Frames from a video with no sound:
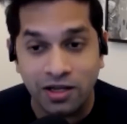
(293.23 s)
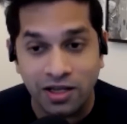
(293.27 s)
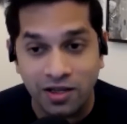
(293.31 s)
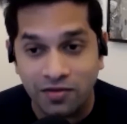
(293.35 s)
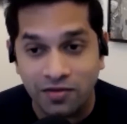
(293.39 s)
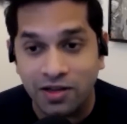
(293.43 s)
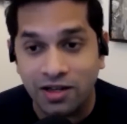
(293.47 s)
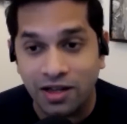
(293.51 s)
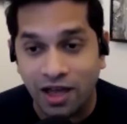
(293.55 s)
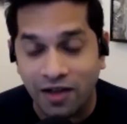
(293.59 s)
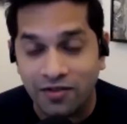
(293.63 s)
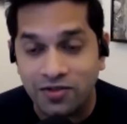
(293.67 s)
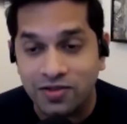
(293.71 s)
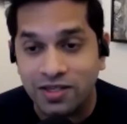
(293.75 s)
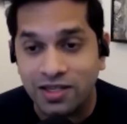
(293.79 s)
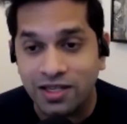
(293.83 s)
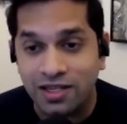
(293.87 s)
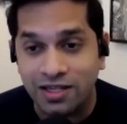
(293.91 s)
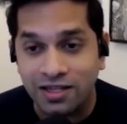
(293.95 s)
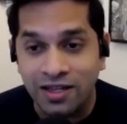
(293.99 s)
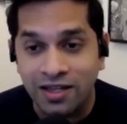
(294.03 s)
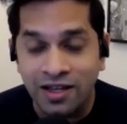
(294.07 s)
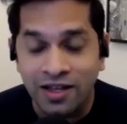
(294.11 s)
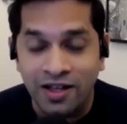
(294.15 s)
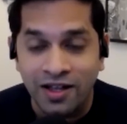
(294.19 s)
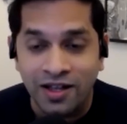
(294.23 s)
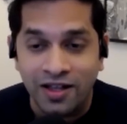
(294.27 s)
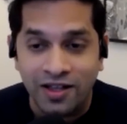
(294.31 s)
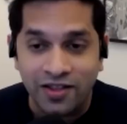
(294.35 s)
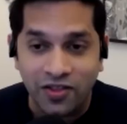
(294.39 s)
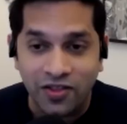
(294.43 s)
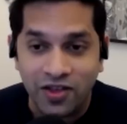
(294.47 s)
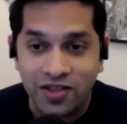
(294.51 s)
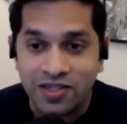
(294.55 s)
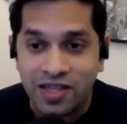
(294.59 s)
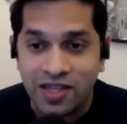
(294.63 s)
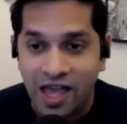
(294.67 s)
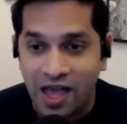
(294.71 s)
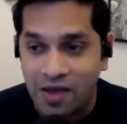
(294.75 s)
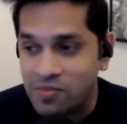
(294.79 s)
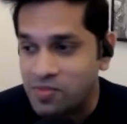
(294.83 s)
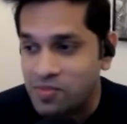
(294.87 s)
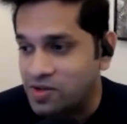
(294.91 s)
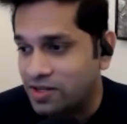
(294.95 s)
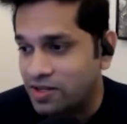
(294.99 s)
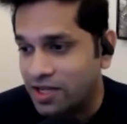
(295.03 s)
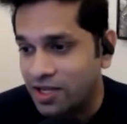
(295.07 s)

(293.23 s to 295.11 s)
Even I've seen this happen.